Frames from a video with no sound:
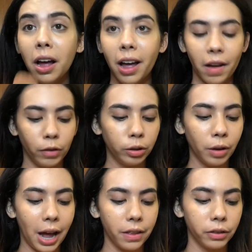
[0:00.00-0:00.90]
I've also
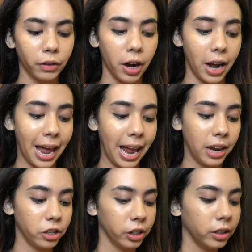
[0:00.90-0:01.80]
had this for
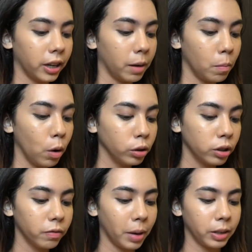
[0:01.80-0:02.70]
ages. Like, most
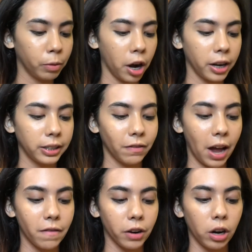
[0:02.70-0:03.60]
of my products I've
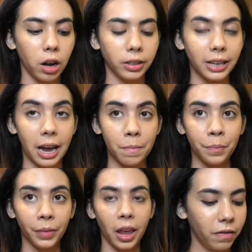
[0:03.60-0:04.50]
had for a long time.
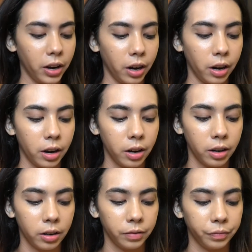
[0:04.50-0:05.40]
If they're
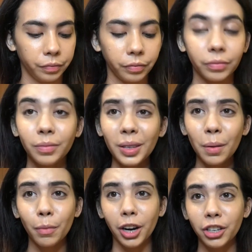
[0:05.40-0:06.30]

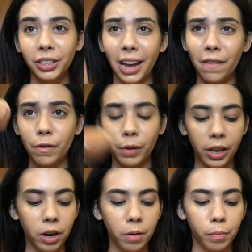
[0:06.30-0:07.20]
brushes, I have a really
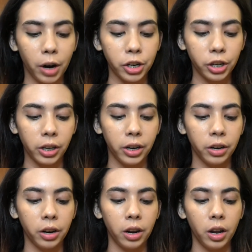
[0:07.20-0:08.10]
good brush cleaner,
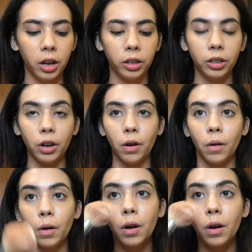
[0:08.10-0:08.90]
so